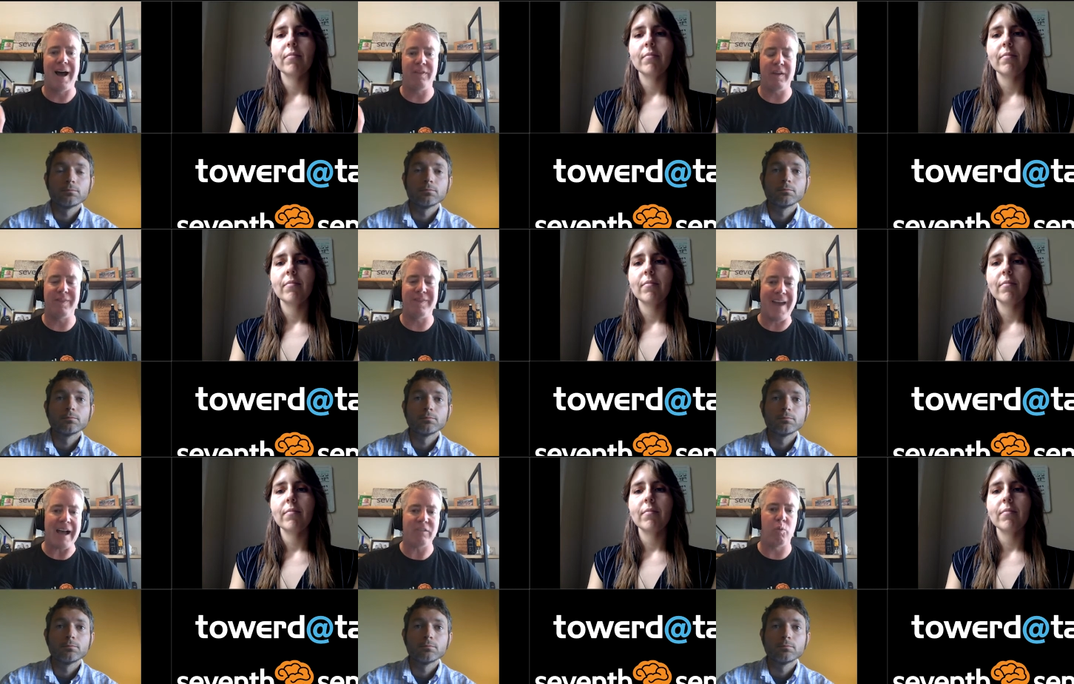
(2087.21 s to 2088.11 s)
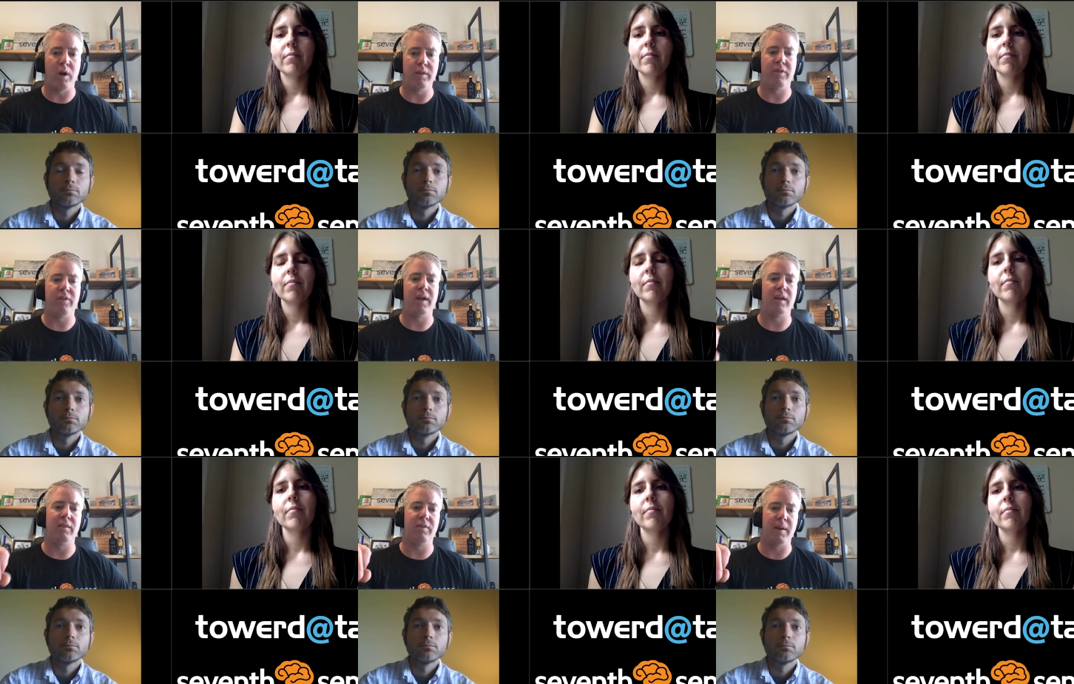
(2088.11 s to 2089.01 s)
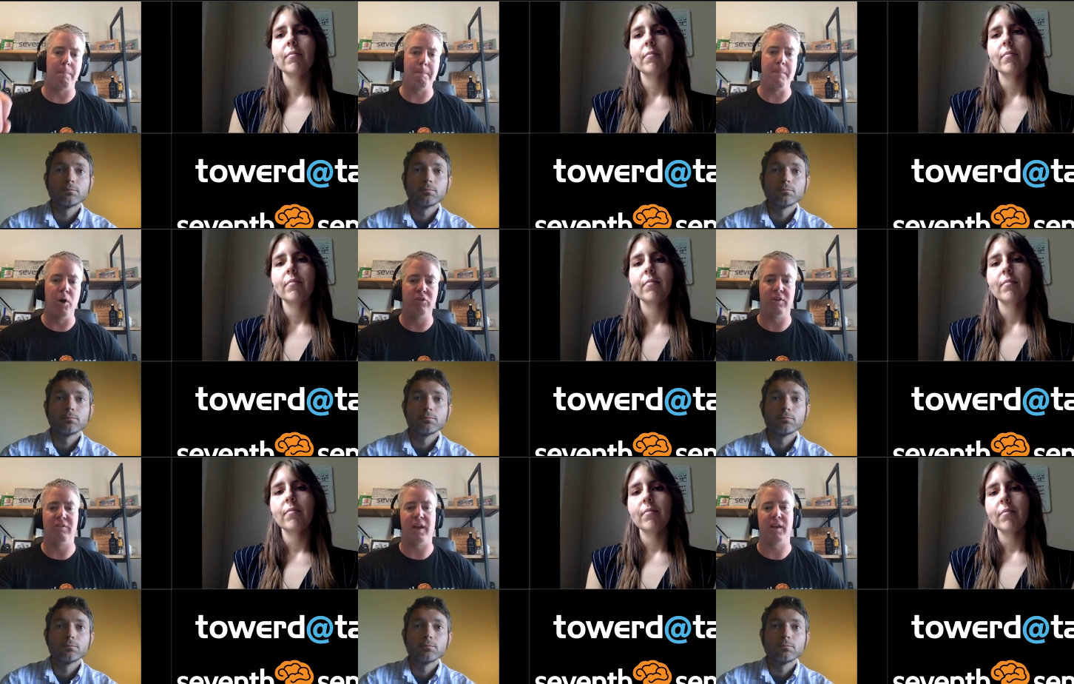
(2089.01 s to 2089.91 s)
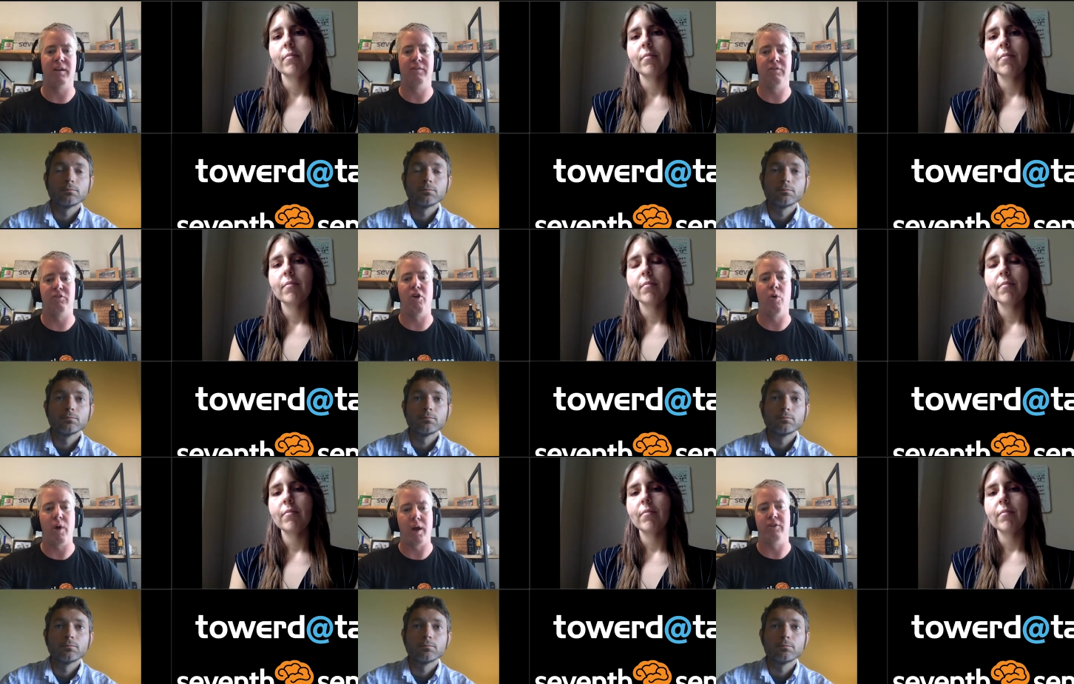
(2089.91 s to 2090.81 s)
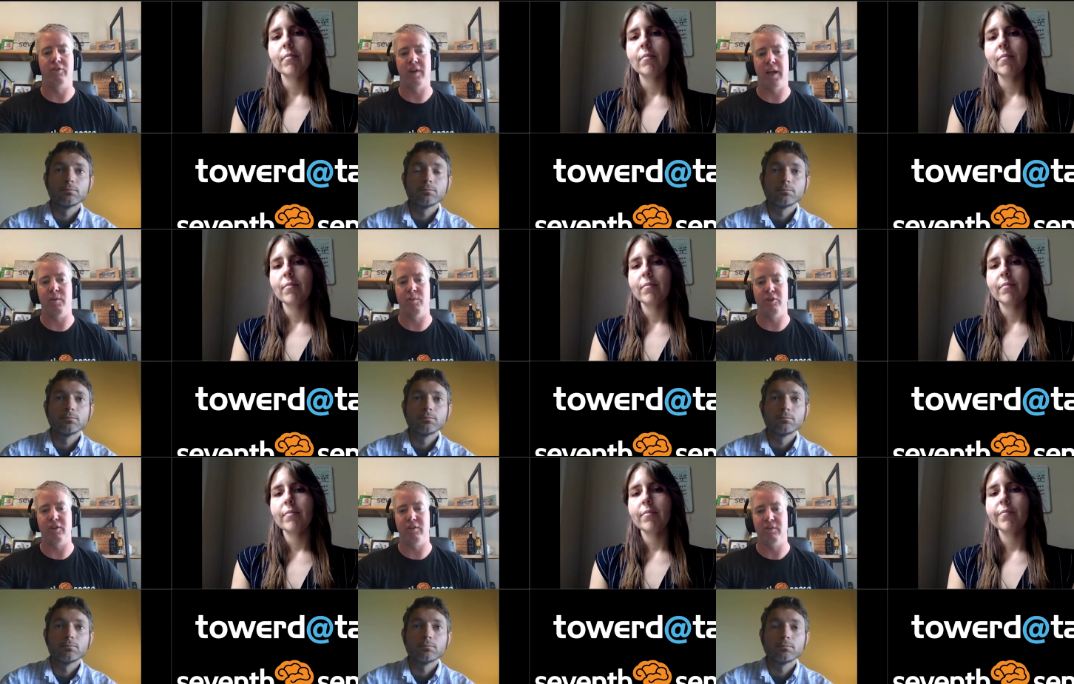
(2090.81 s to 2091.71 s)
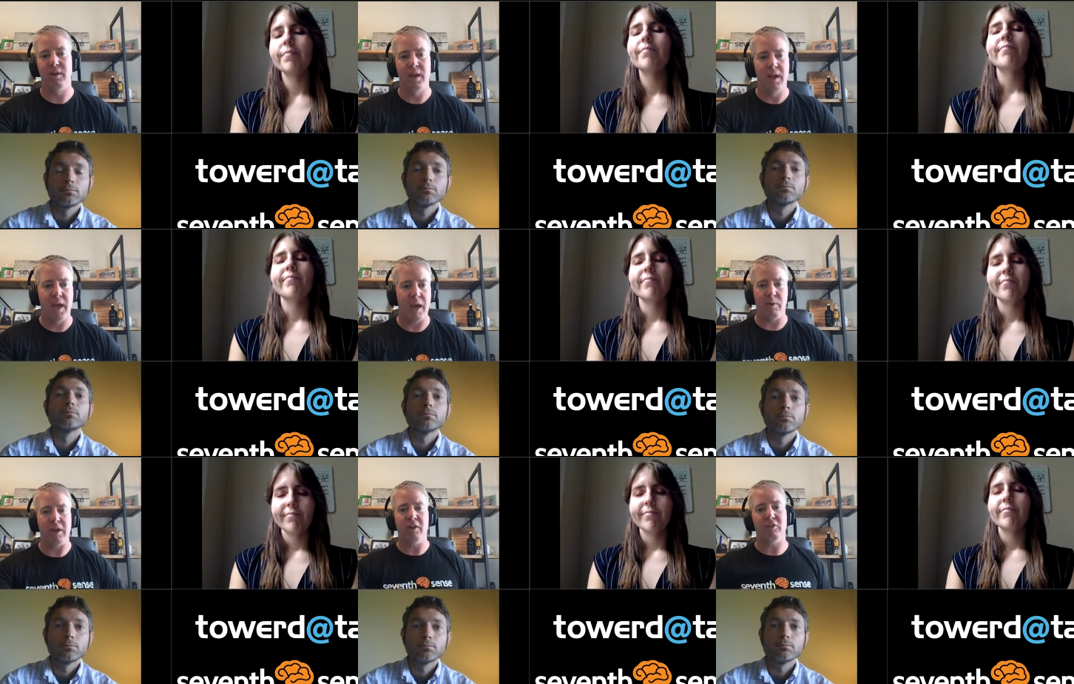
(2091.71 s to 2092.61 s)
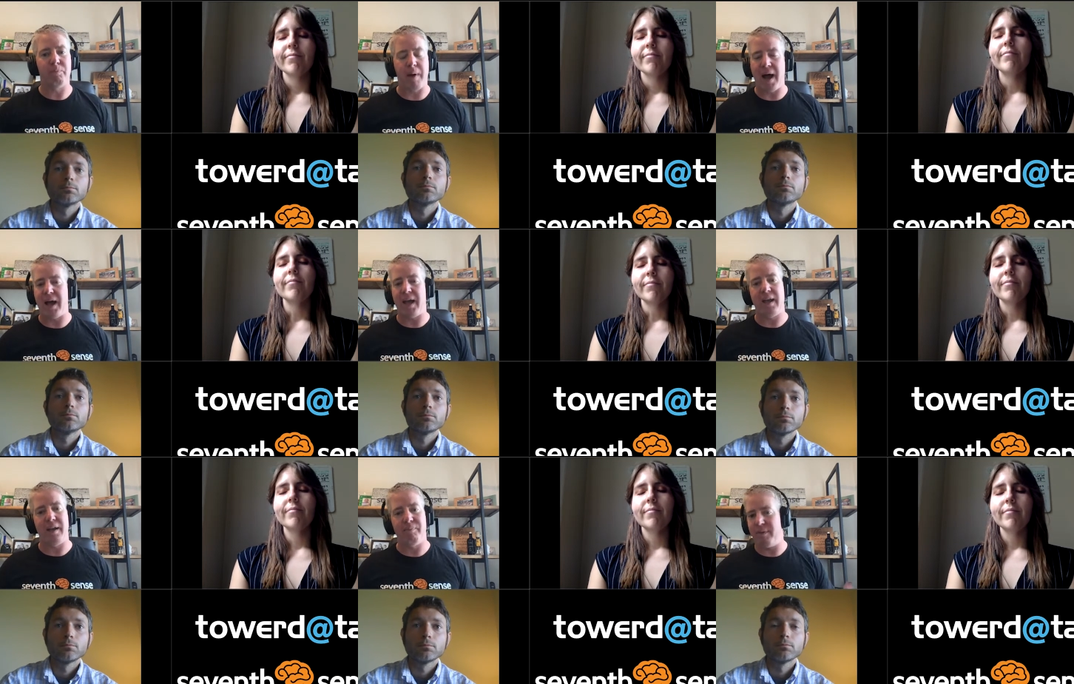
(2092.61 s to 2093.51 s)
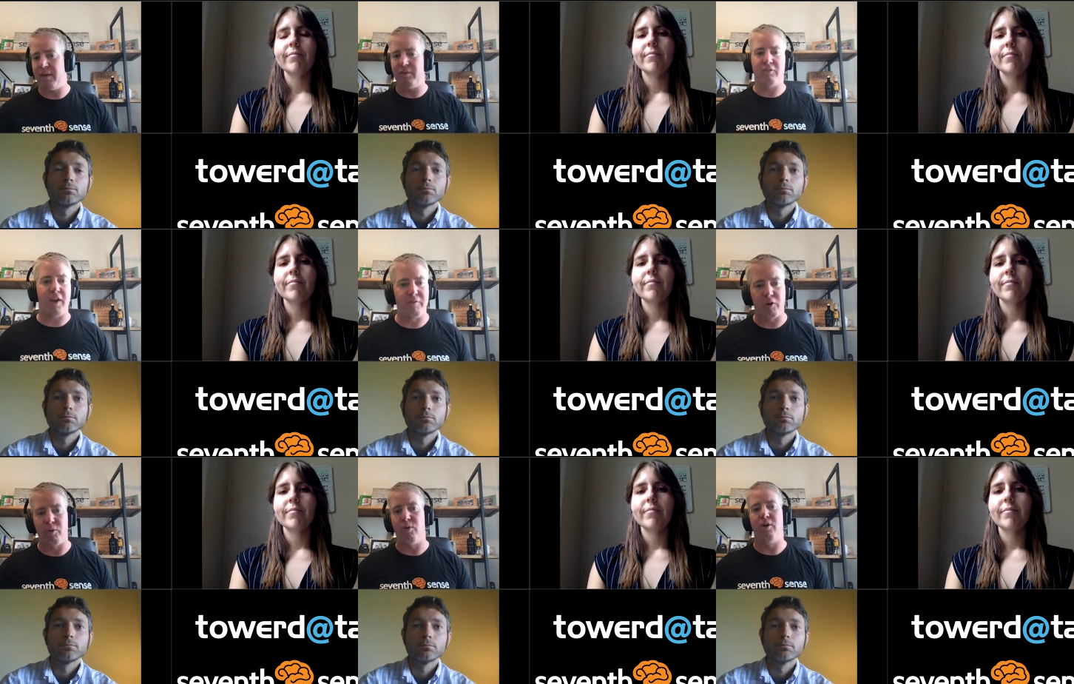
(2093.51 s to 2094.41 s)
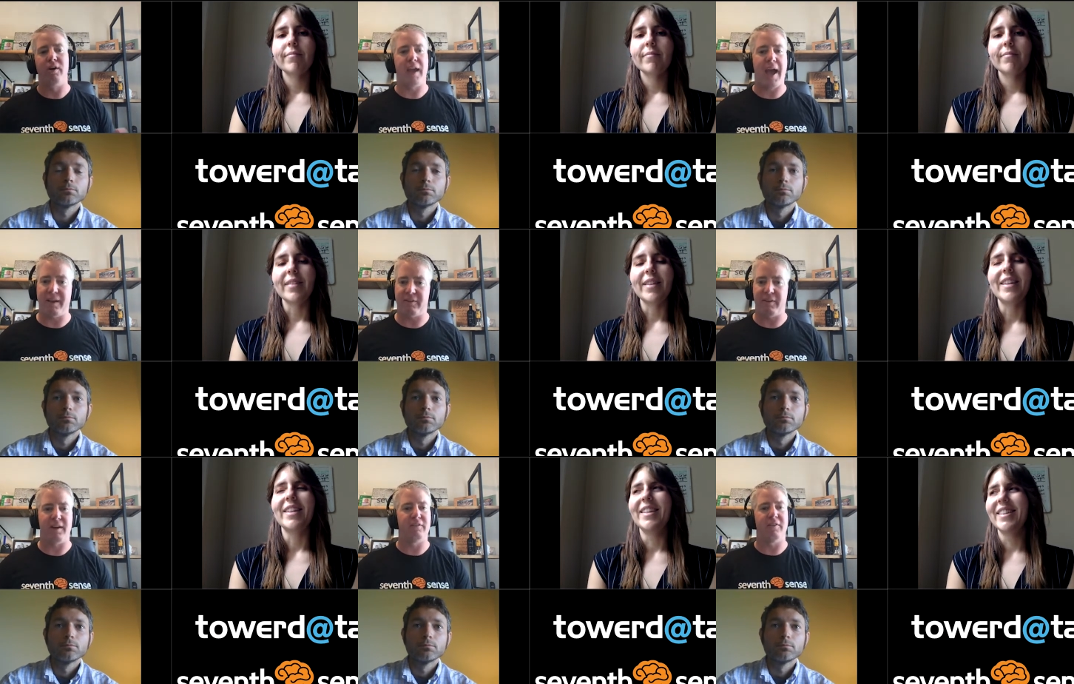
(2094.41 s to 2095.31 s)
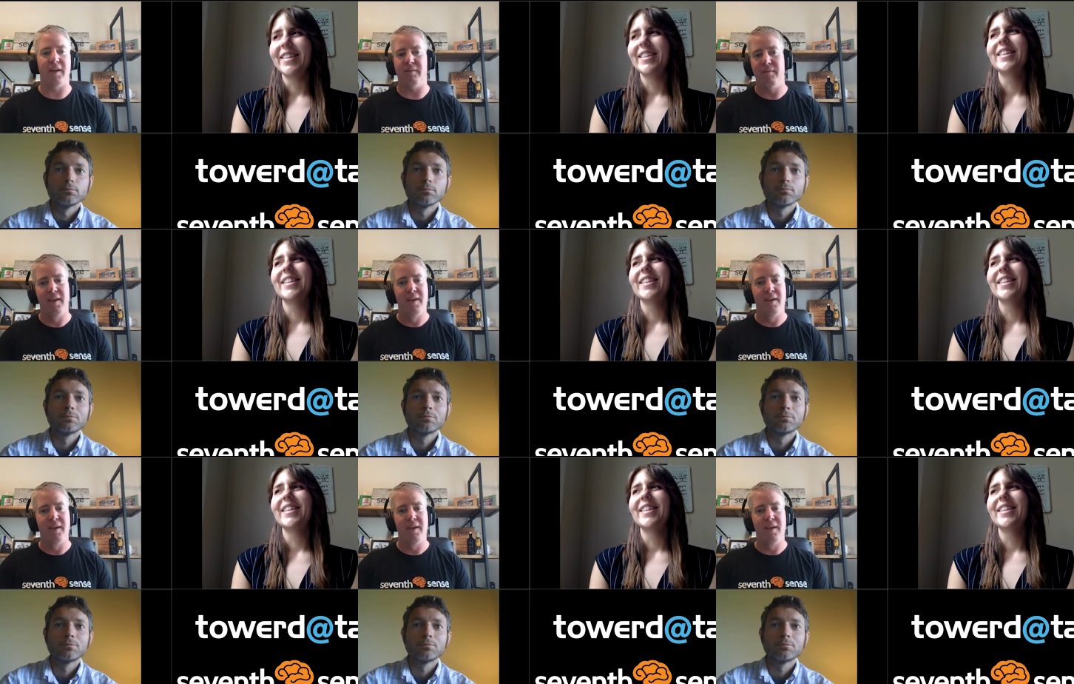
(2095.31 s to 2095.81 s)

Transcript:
Speaker 1: I think that's one thing that most executives don't understand, which is, hey, we can just buy DiscoverOrg access and then